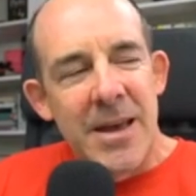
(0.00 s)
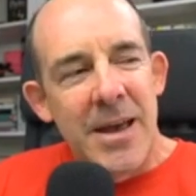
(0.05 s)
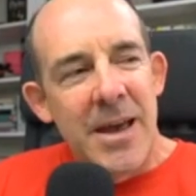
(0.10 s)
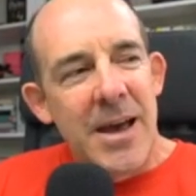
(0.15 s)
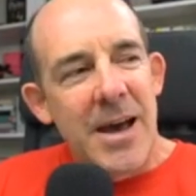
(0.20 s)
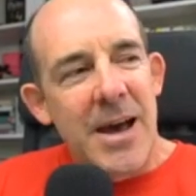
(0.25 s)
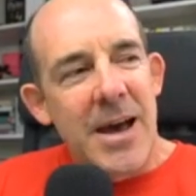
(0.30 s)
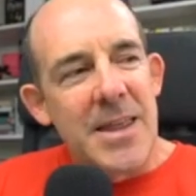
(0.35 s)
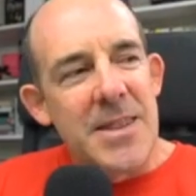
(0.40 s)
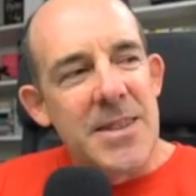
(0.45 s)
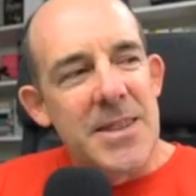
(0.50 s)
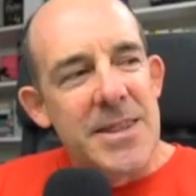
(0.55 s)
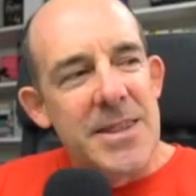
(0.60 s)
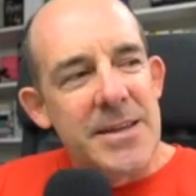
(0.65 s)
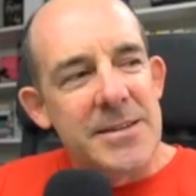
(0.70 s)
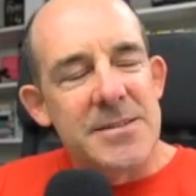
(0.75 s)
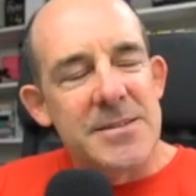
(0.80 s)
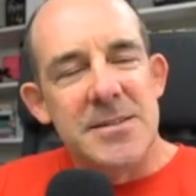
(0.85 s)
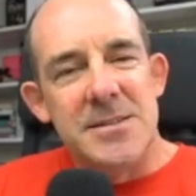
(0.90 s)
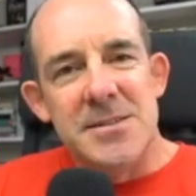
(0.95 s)
And
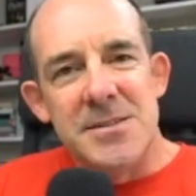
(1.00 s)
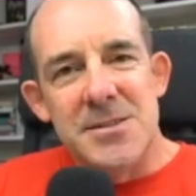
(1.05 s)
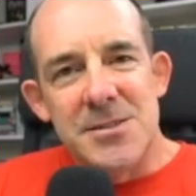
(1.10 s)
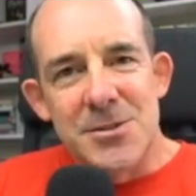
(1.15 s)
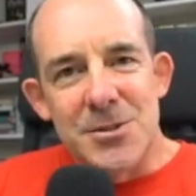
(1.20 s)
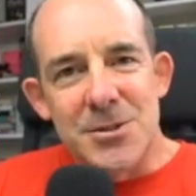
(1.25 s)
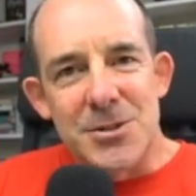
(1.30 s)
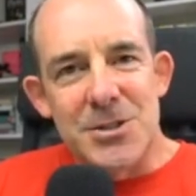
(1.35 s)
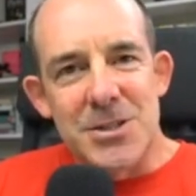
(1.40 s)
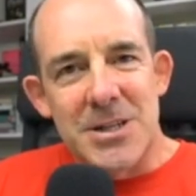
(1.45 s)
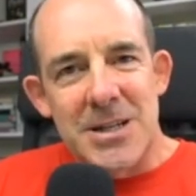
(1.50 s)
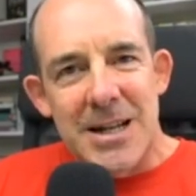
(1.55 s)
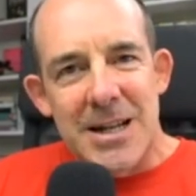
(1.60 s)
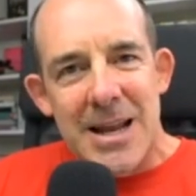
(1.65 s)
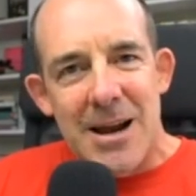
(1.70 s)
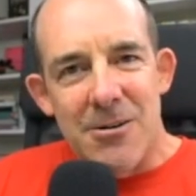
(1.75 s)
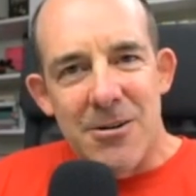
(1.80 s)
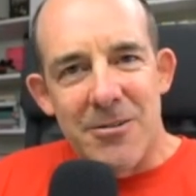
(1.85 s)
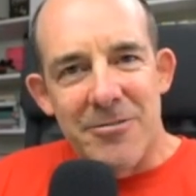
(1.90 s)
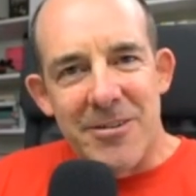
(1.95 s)
this is such a
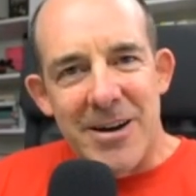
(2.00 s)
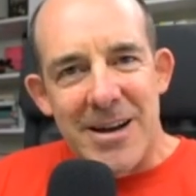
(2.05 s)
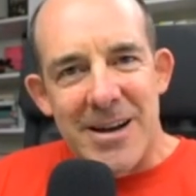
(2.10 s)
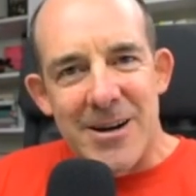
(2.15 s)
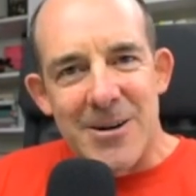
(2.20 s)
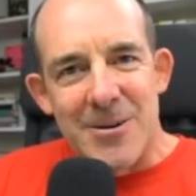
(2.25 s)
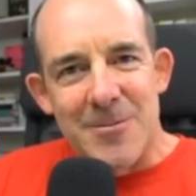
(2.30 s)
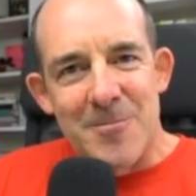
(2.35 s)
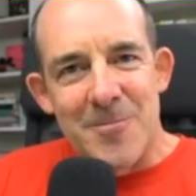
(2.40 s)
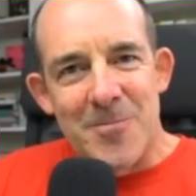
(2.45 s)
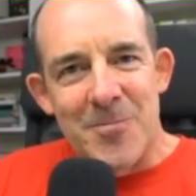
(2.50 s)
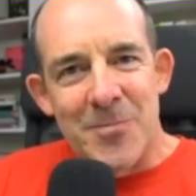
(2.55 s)
clarifier.